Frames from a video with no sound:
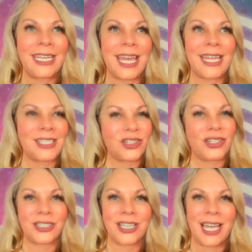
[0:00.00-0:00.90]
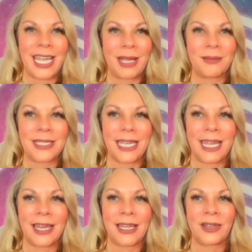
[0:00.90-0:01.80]
uncertain times,
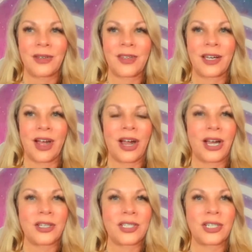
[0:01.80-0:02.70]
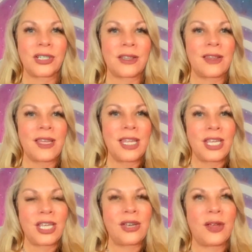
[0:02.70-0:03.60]
and there are
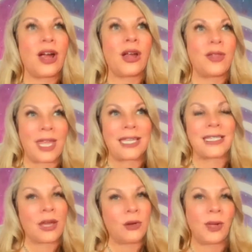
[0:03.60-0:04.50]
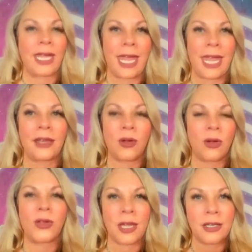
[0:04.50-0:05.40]
things that we can
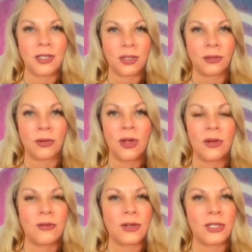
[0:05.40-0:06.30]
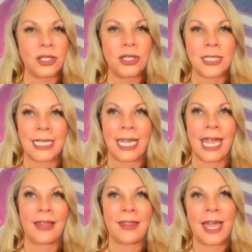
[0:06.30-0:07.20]
hold on to for certainty,
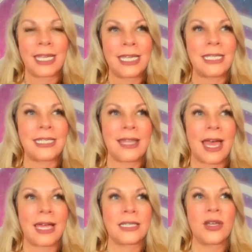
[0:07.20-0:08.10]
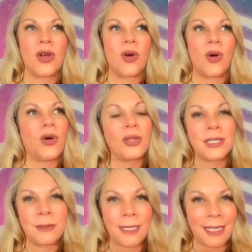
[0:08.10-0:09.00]
and that is that
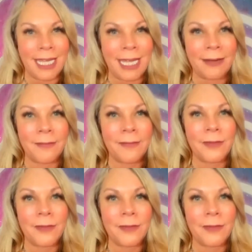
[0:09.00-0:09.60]
ultimately,